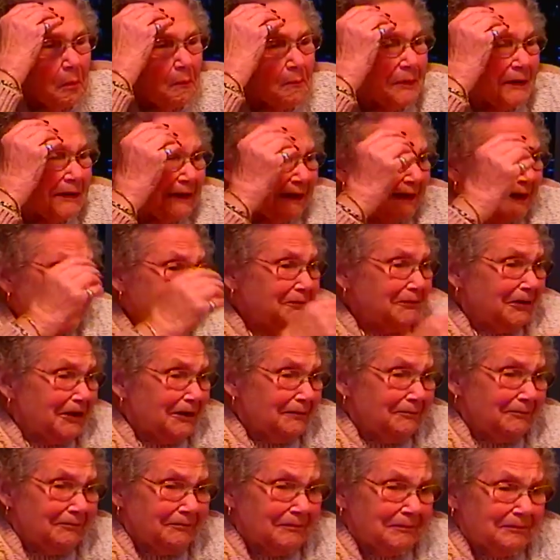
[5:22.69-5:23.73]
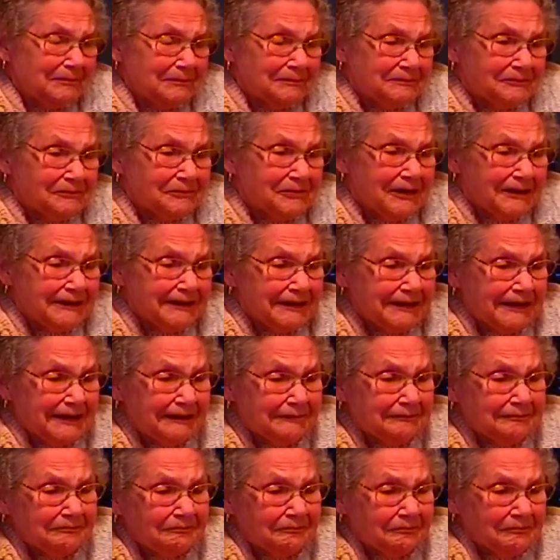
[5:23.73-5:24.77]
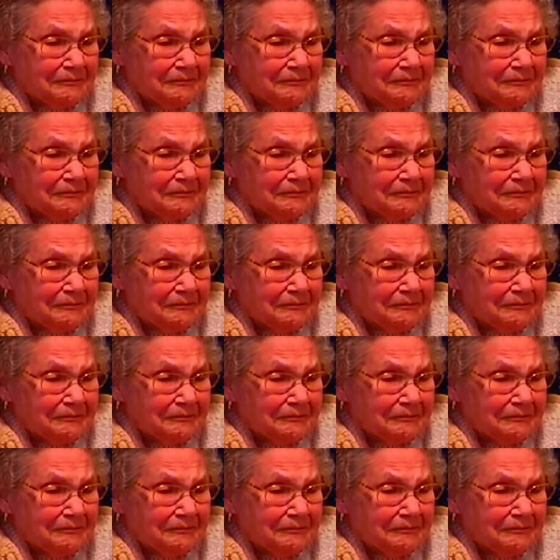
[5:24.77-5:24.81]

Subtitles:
But anyway, when